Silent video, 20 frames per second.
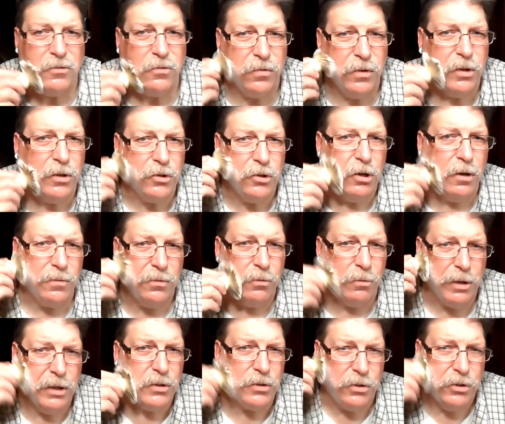let's finish
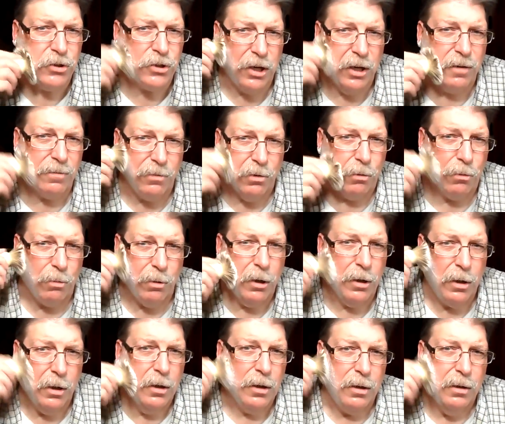off the rest of the shave
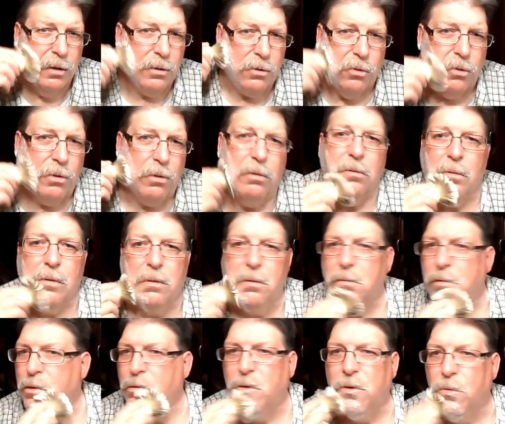
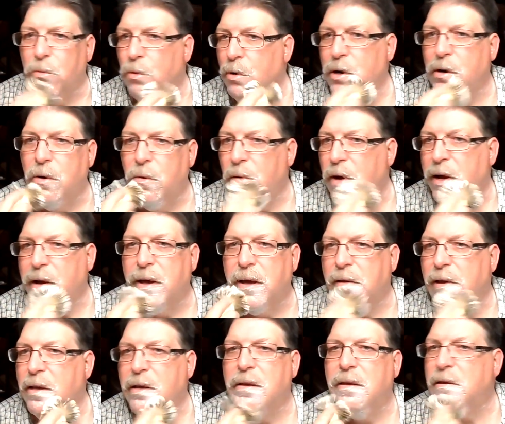the real
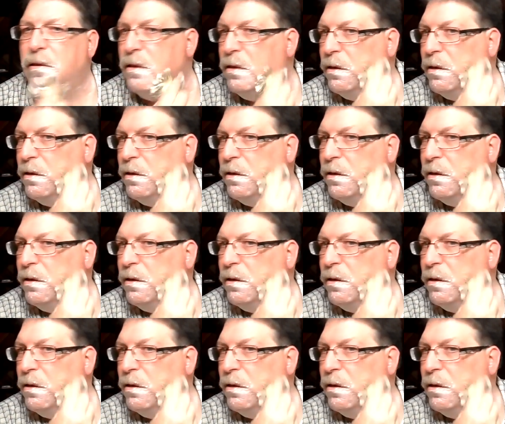way.